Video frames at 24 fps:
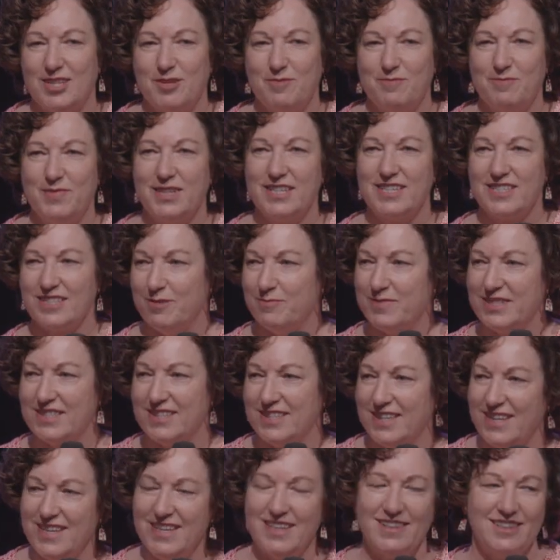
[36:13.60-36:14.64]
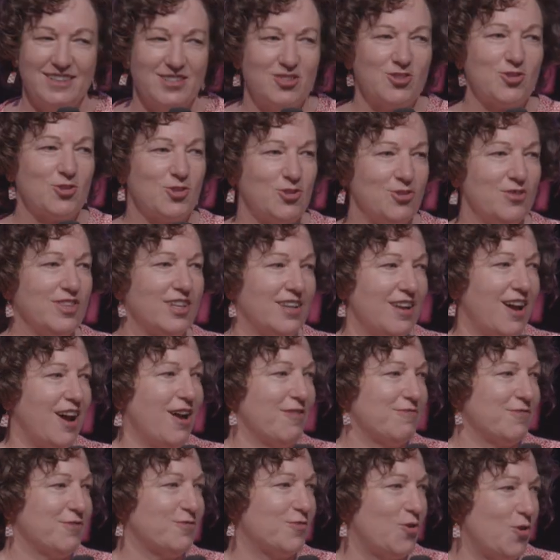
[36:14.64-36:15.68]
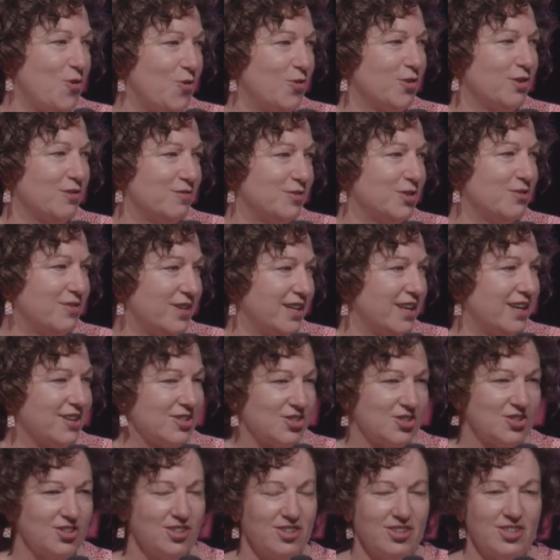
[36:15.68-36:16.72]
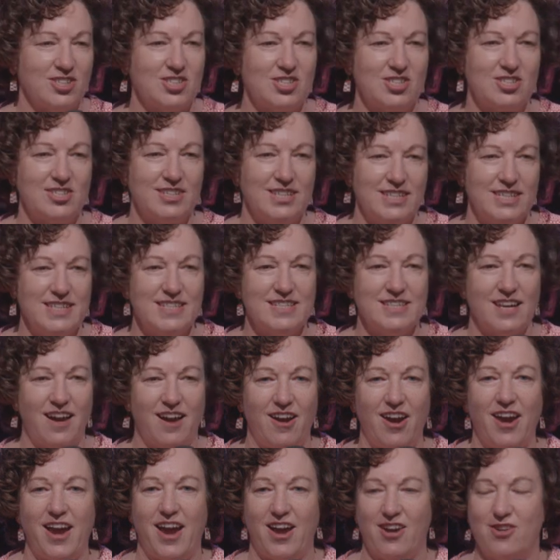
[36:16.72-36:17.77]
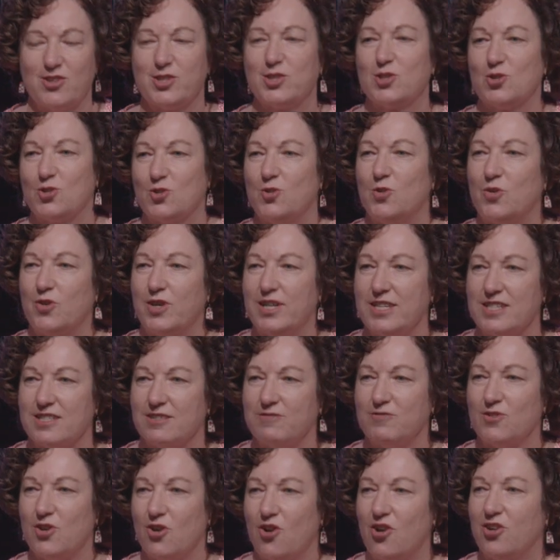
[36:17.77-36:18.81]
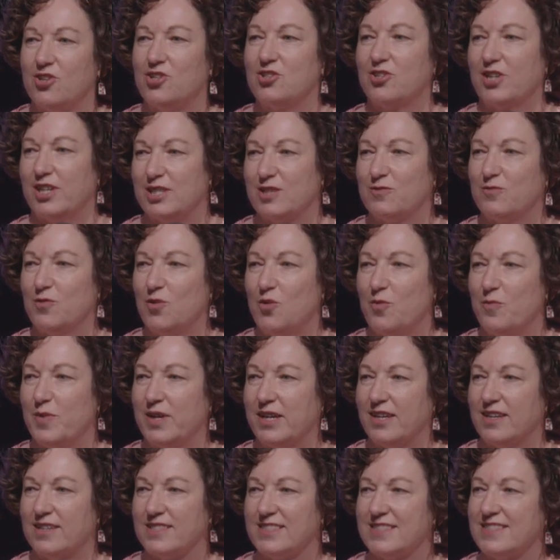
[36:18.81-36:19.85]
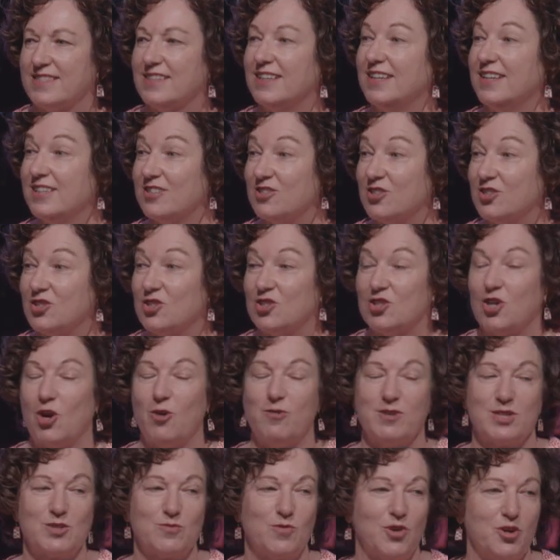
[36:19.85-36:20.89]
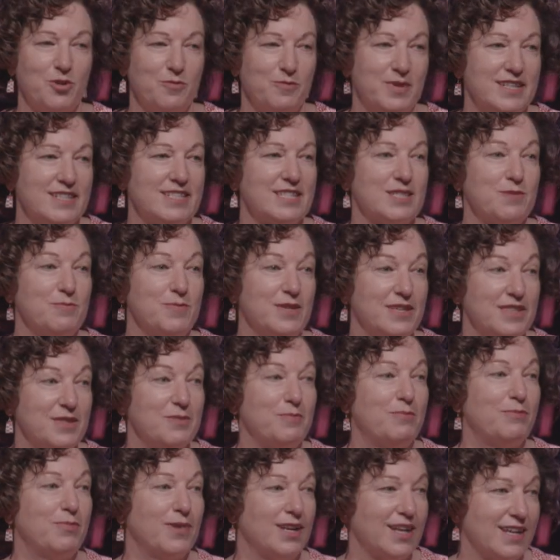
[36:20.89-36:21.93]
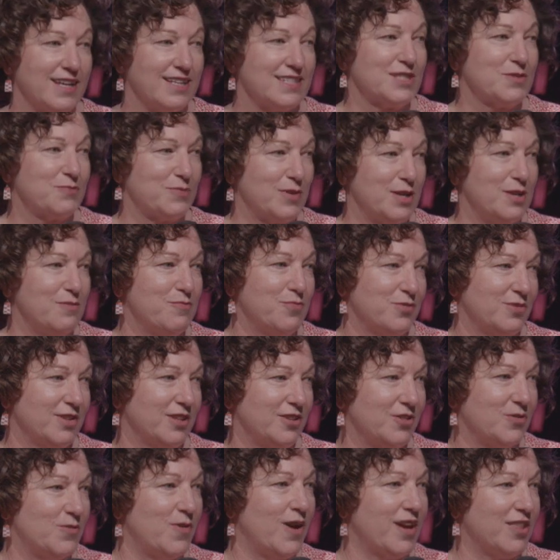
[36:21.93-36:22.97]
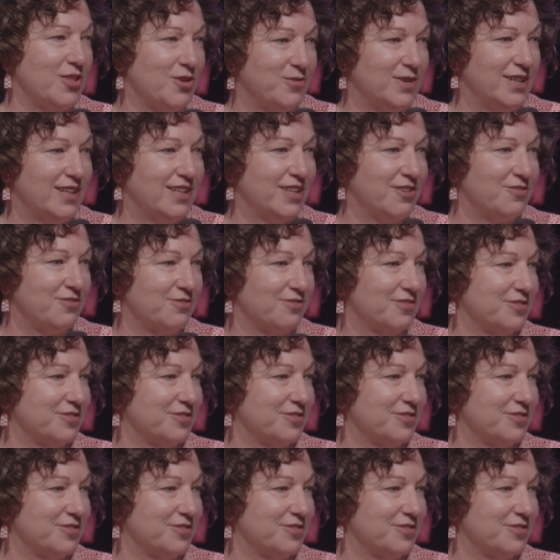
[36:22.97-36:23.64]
Because I'm seeing it through the life of all of you in our church. These are our stories of God transforming us to show us what it means to be the blessed people in the way that we live.